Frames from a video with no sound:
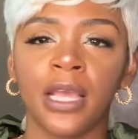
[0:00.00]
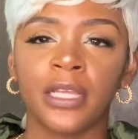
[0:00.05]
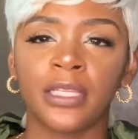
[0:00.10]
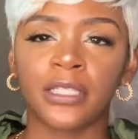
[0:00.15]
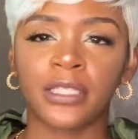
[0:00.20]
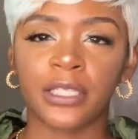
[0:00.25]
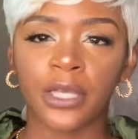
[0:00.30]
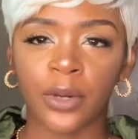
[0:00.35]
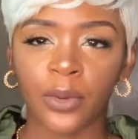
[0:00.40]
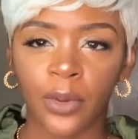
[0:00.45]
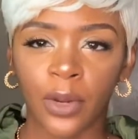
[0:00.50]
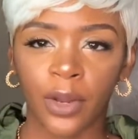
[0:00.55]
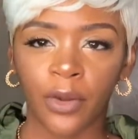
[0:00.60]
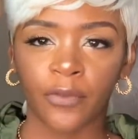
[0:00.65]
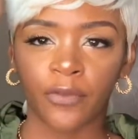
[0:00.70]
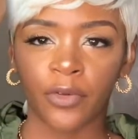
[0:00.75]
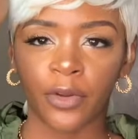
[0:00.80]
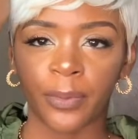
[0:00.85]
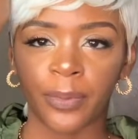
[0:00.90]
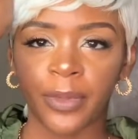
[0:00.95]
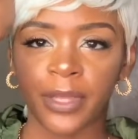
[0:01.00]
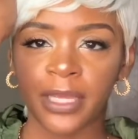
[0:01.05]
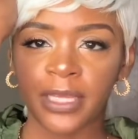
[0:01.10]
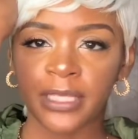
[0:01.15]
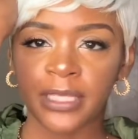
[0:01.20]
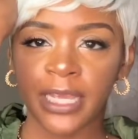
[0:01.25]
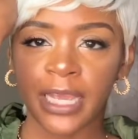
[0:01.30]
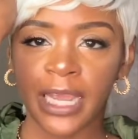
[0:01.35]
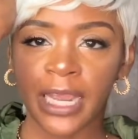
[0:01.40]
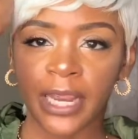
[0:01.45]
So from
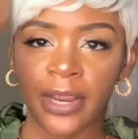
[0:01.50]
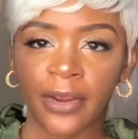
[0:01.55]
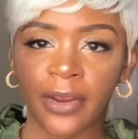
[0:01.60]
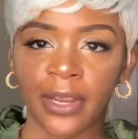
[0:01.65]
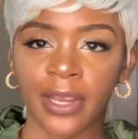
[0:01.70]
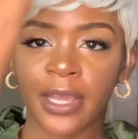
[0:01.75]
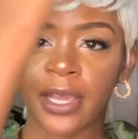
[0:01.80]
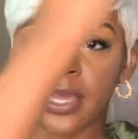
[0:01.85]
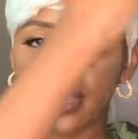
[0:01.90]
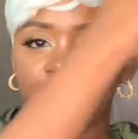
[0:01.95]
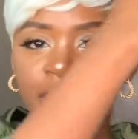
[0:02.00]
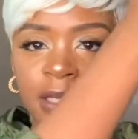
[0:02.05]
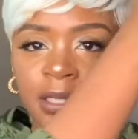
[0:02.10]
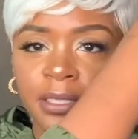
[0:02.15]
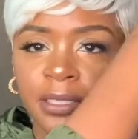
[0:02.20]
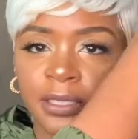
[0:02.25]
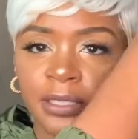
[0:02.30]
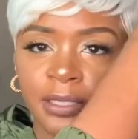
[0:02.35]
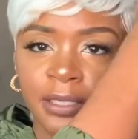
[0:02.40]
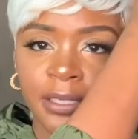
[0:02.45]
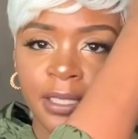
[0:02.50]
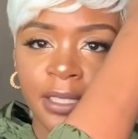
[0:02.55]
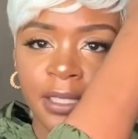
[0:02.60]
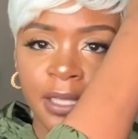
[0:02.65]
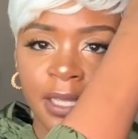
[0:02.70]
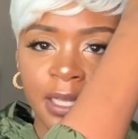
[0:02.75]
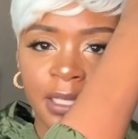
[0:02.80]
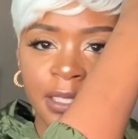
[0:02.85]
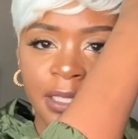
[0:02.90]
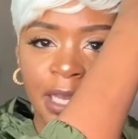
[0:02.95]
this area to
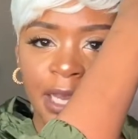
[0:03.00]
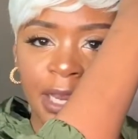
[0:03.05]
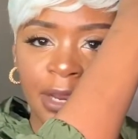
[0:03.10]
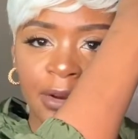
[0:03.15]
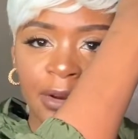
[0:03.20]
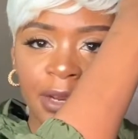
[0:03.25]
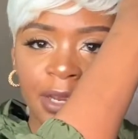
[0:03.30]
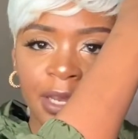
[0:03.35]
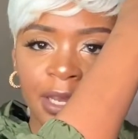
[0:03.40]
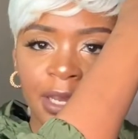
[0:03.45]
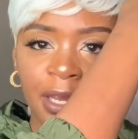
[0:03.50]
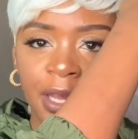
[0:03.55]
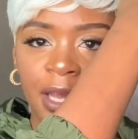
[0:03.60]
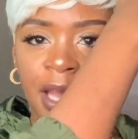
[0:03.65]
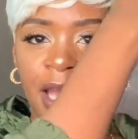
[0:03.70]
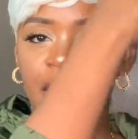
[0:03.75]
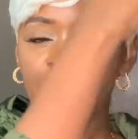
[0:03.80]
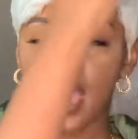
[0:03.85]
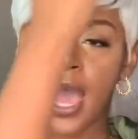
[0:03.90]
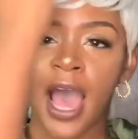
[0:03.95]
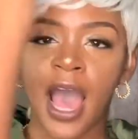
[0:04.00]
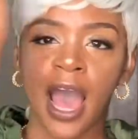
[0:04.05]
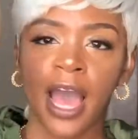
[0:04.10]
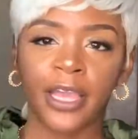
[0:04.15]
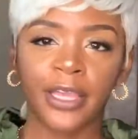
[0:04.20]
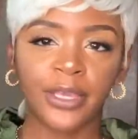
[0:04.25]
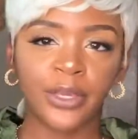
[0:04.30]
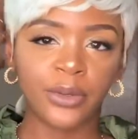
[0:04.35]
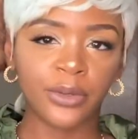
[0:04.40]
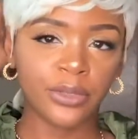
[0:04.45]
this area,
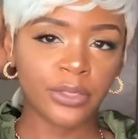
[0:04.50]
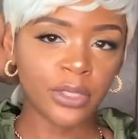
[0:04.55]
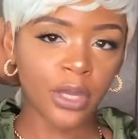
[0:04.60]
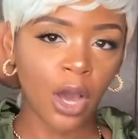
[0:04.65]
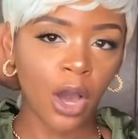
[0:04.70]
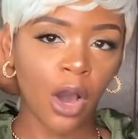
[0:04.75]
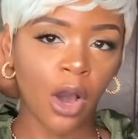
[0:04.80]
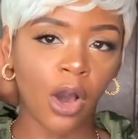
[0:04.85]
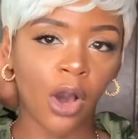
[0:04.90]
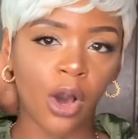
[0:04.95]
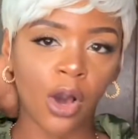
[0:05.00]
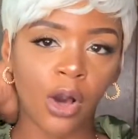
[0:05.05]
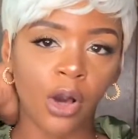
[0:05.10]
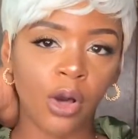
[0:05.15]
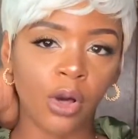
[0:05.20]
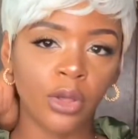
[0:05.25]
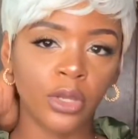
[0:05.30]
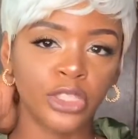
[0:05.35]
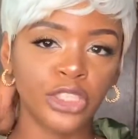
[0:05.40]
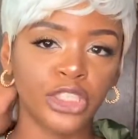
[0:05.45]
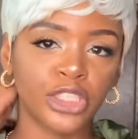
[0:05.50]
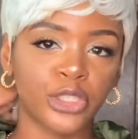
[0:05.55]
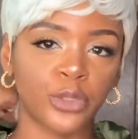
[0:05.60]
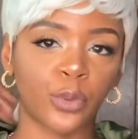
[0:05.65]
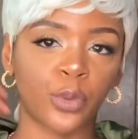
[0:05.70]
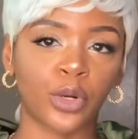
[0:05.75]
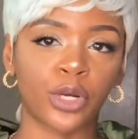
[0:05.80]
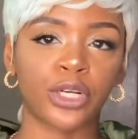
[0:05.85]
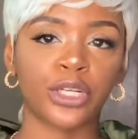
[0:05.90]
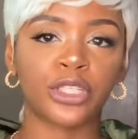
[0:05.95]
I use all
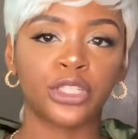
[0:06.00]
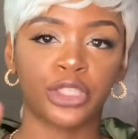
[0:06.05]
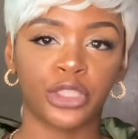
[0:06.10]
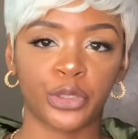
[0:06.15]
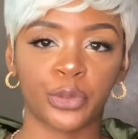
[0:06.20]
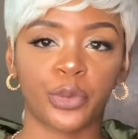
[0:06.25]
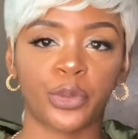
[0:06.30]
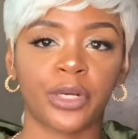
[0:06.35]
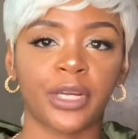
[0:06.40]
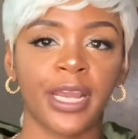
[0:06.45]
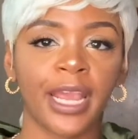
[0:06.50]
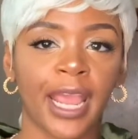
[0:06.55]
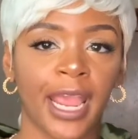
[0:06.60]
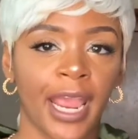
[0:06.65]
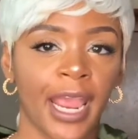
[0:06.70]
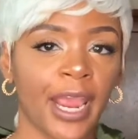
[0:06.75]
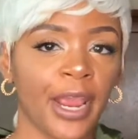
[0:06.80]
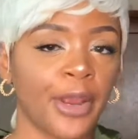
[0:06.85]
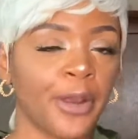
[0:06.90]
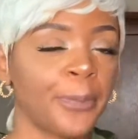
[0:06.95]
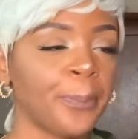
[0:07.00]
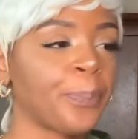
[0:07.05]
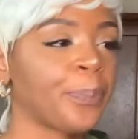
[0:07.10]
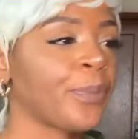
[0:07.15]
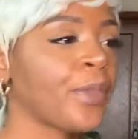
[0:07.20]
short hair.